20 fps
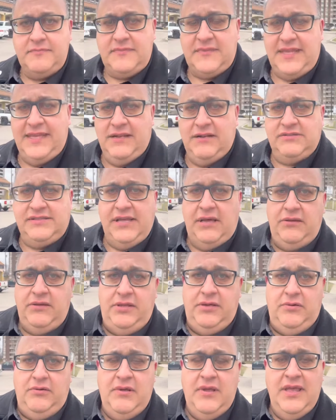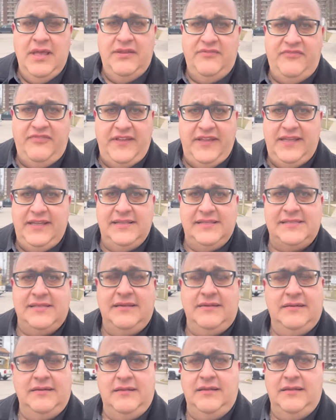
it'll tell you fees,